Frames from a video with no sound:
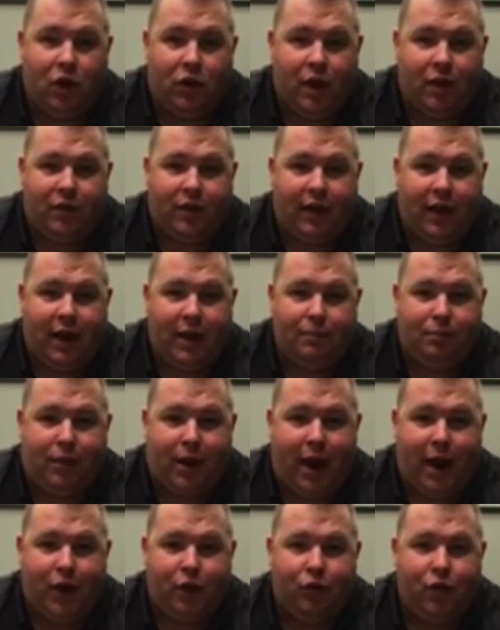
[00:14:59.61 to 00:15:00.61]
Because if you don't have
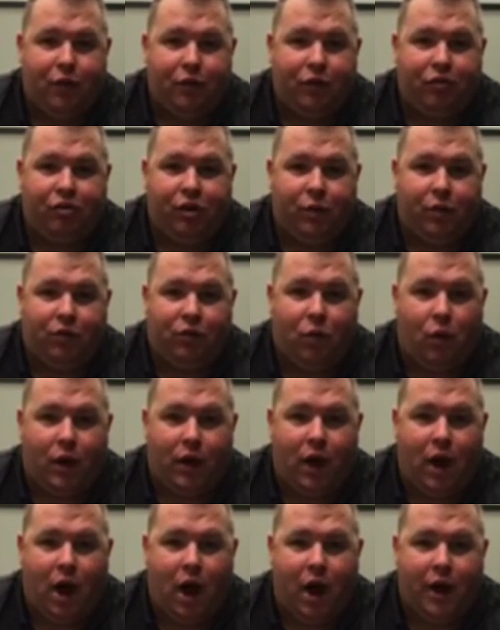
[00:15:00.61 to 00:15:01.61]
a game plan, you never
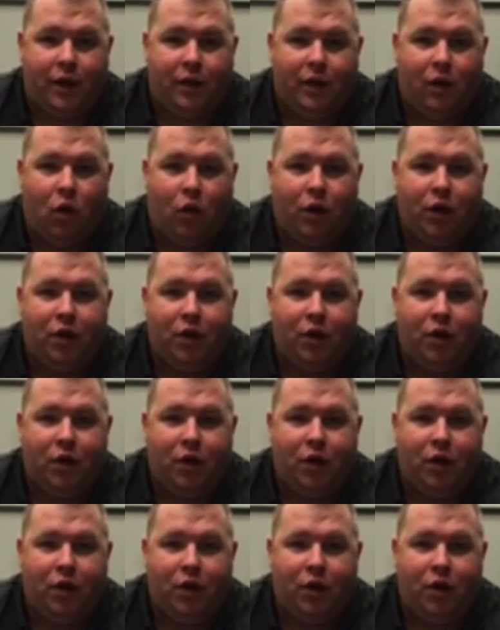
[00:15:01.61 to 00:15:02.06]
share what's going